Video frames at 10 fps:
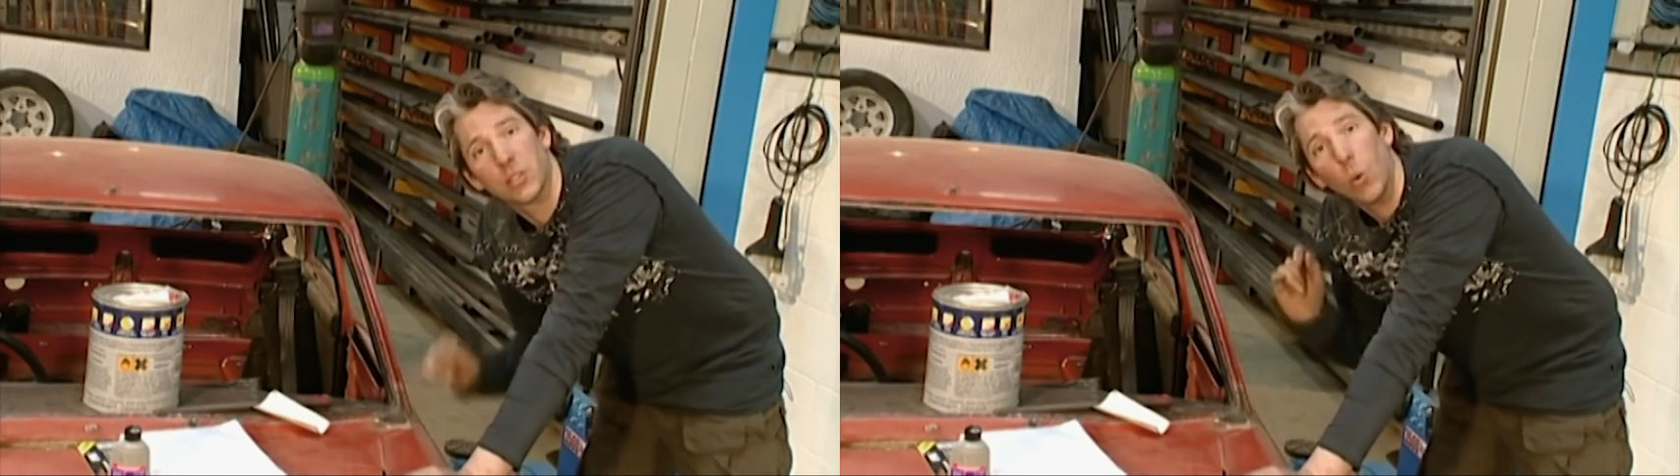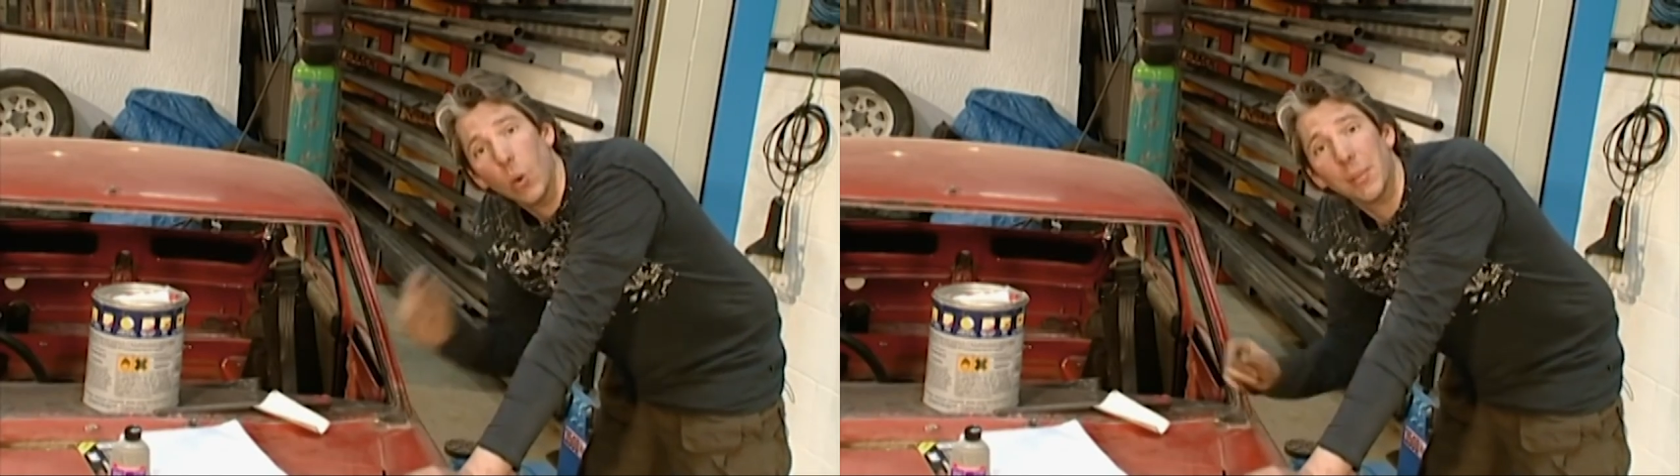
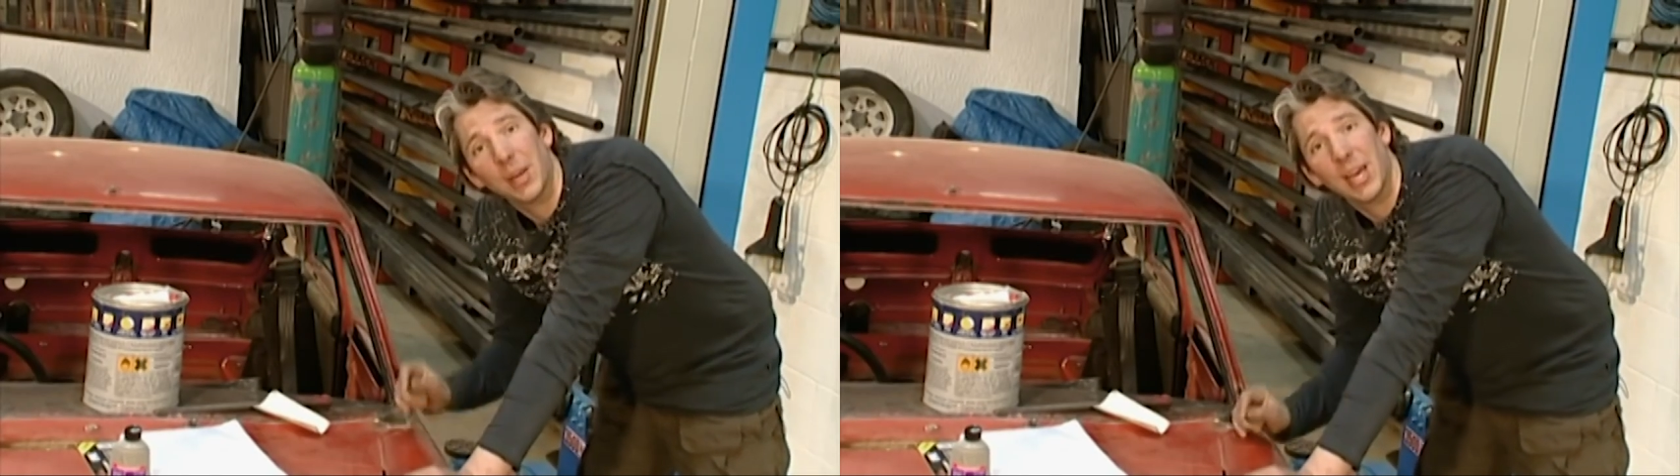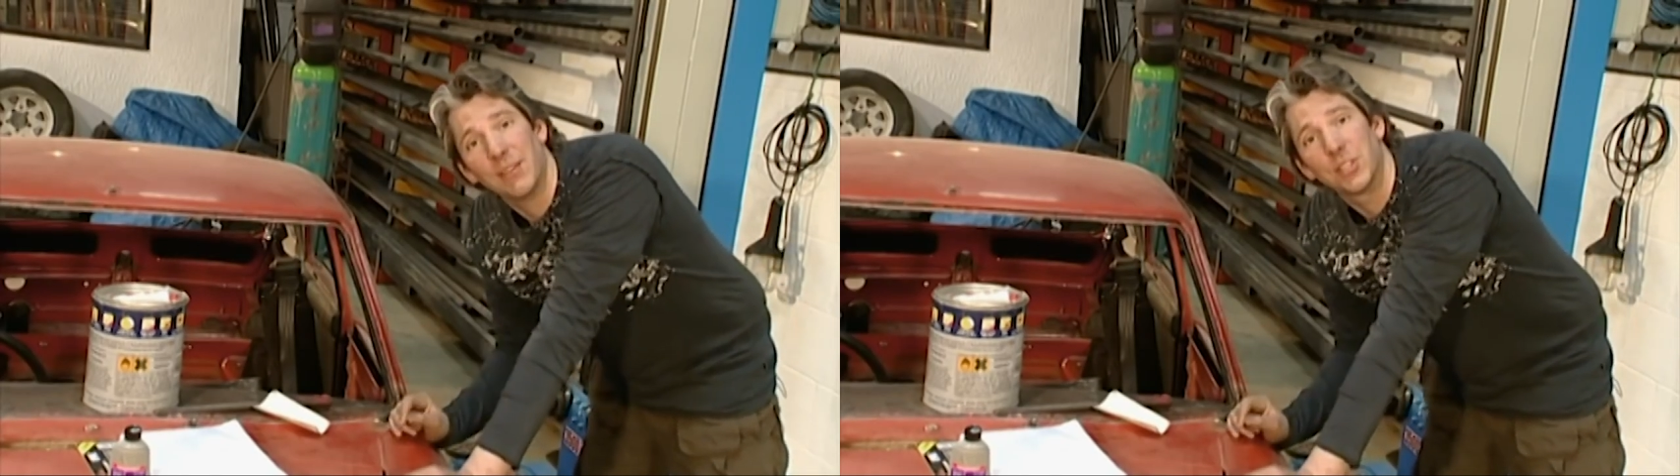so all
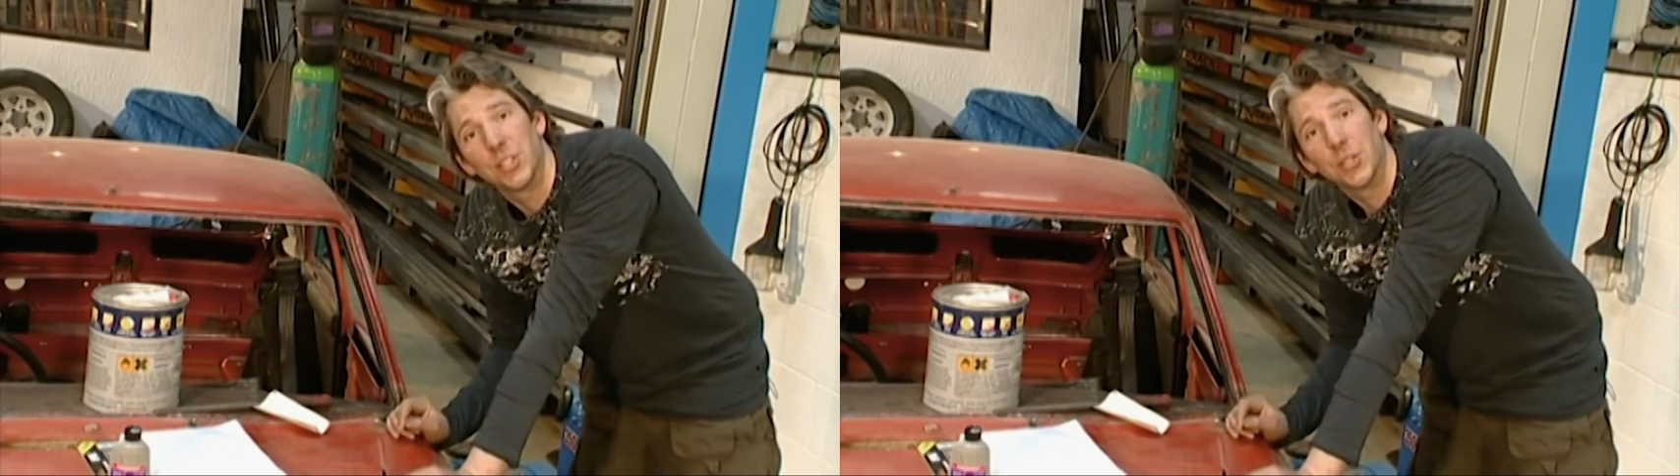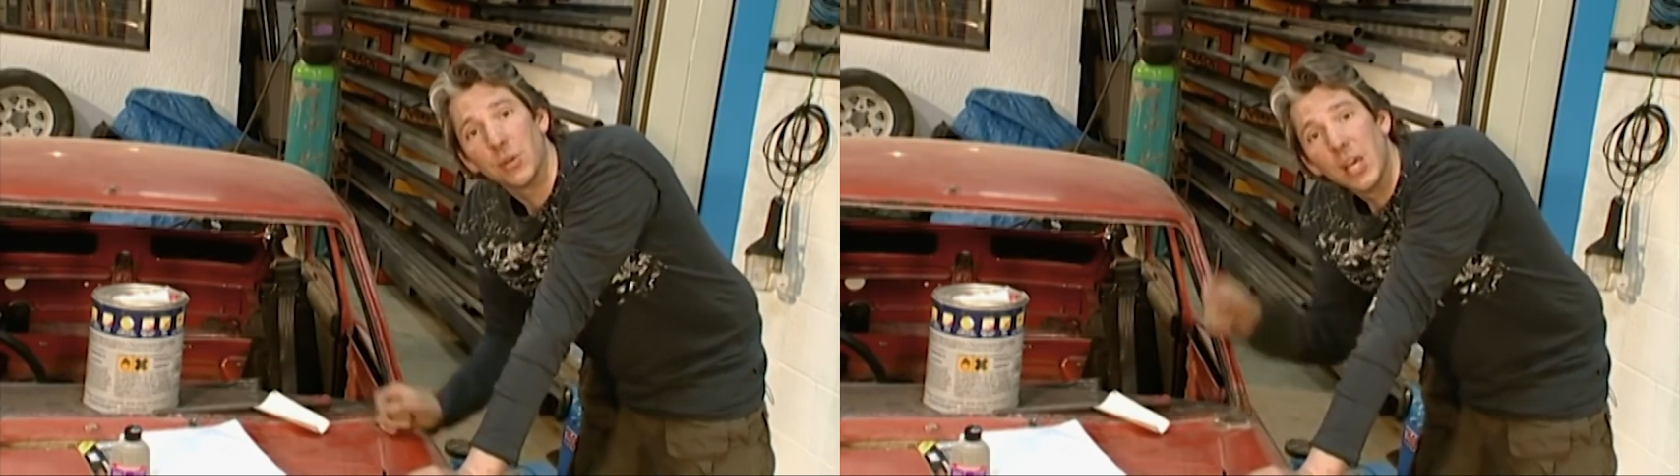I'm going to have
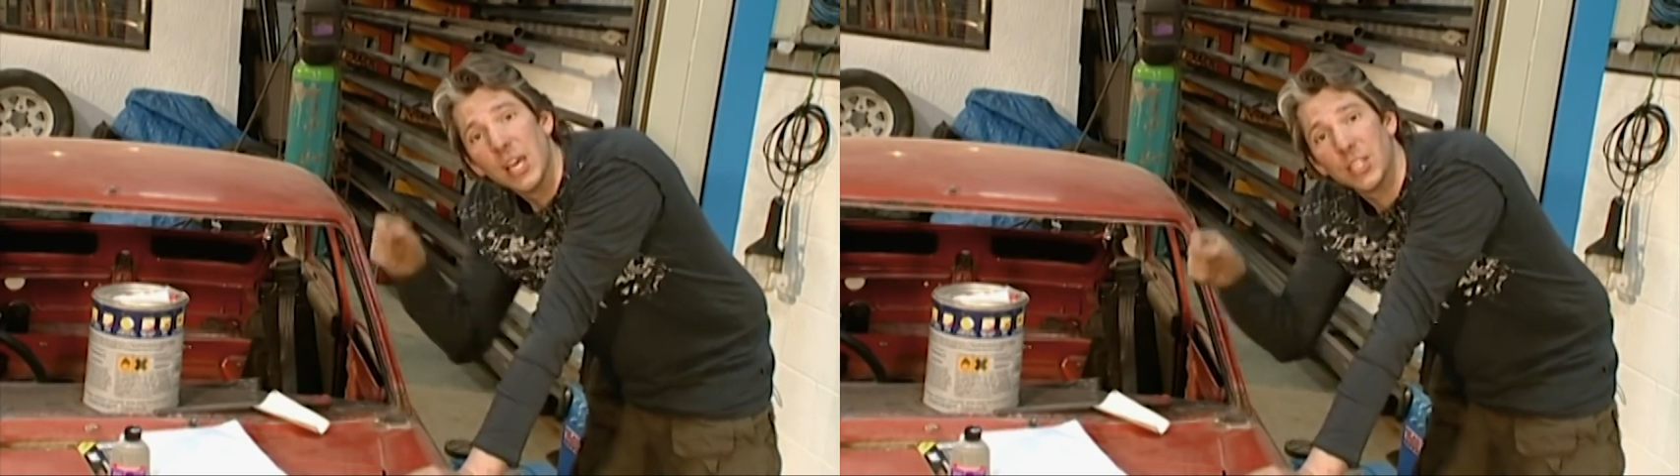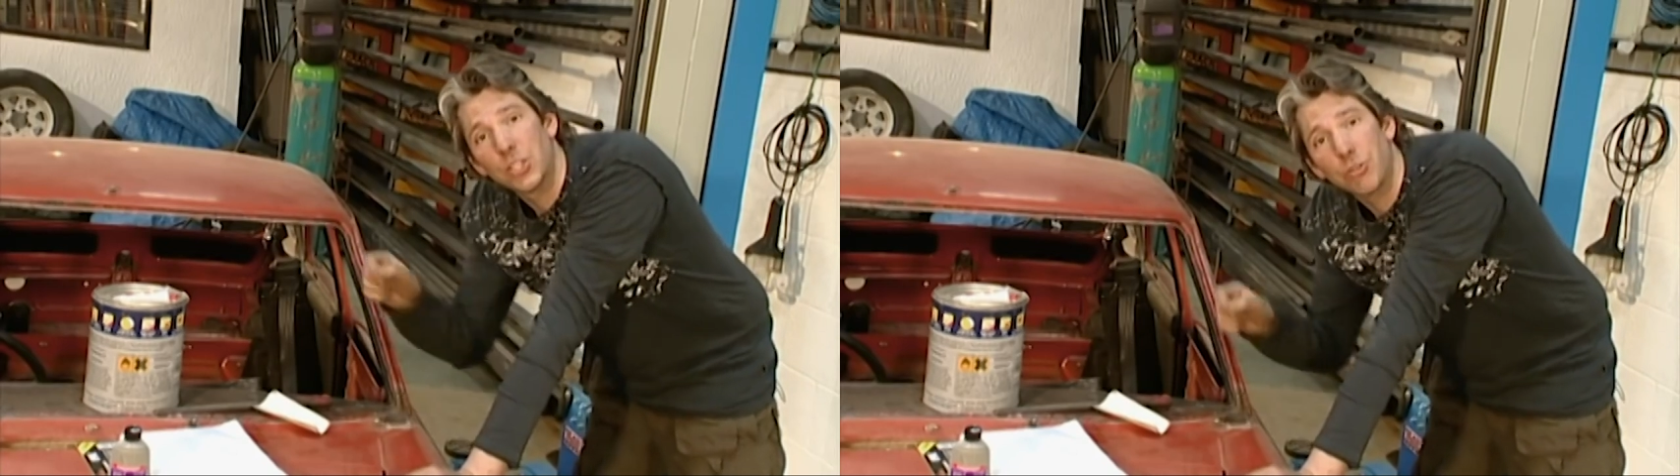to do
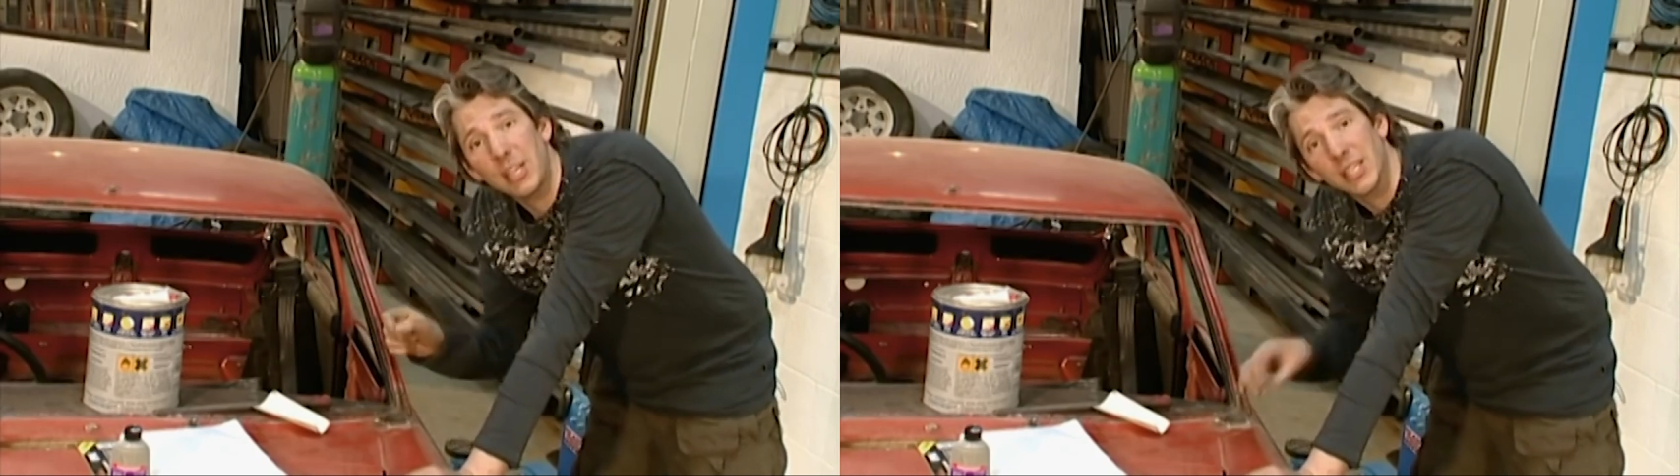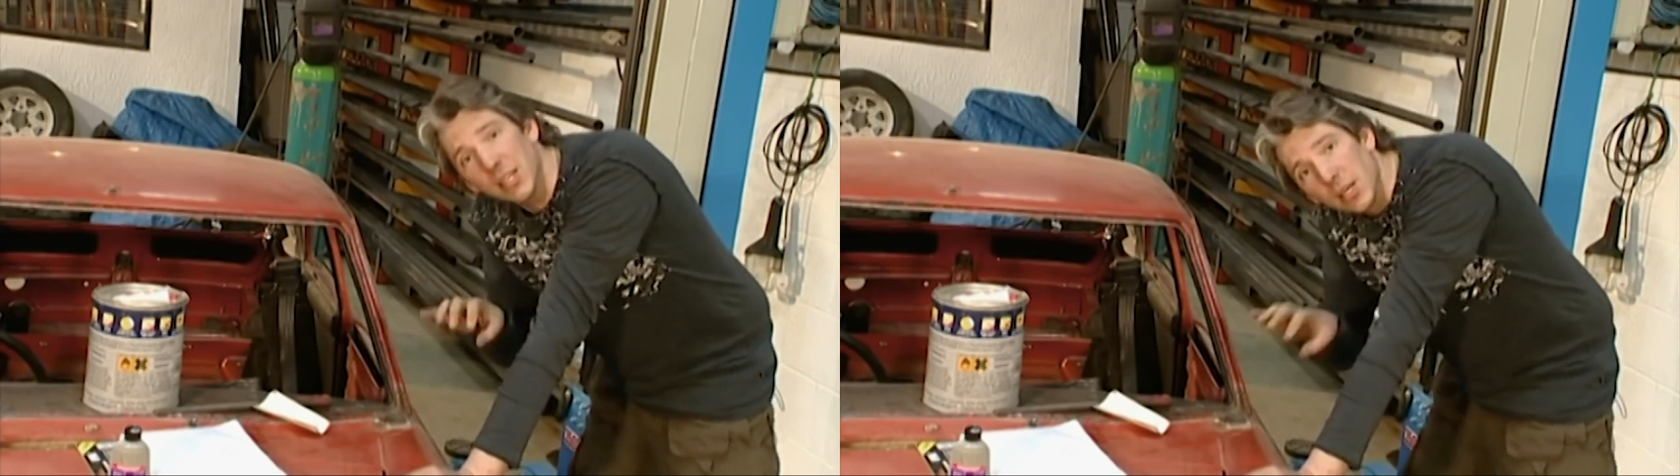is
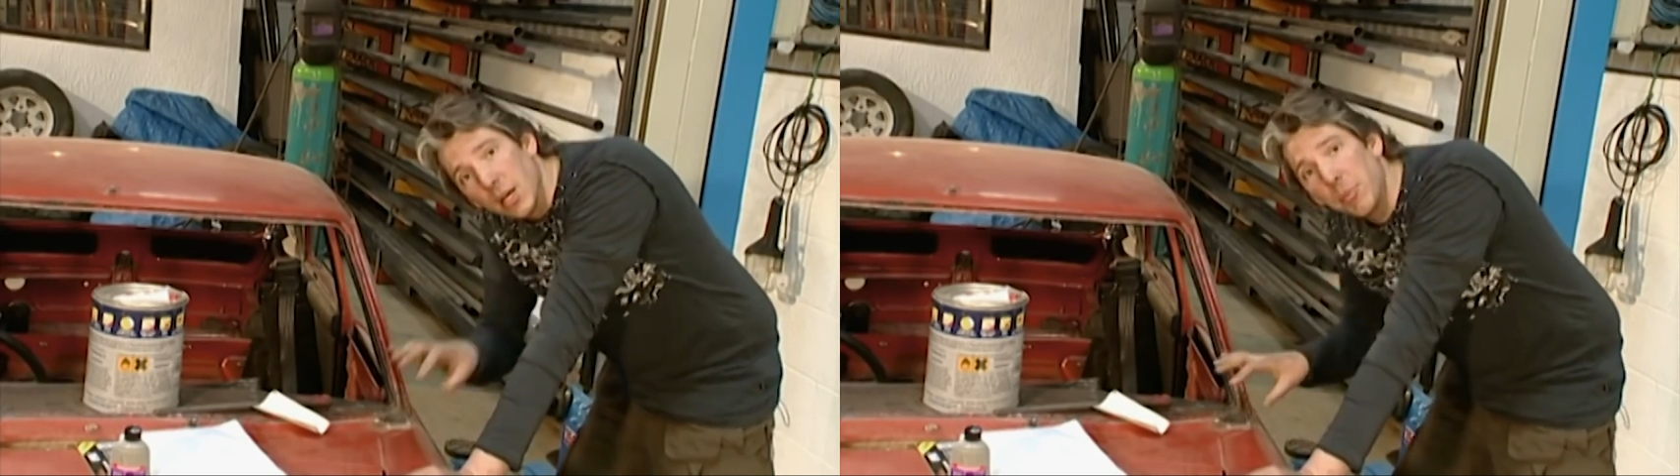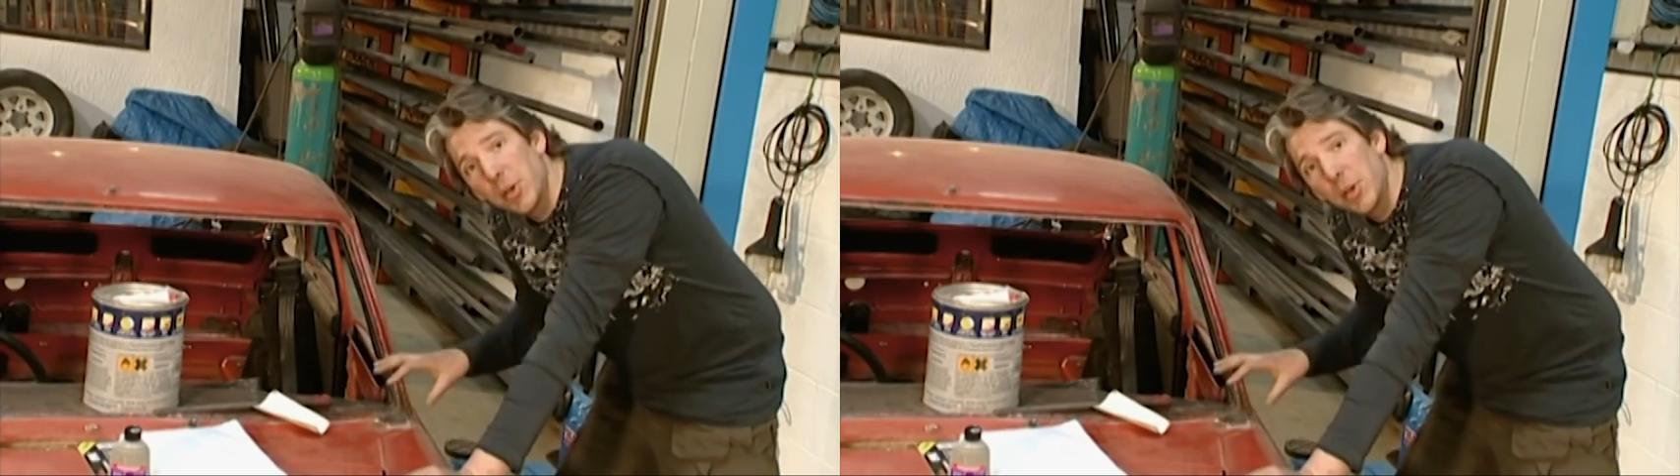treat it,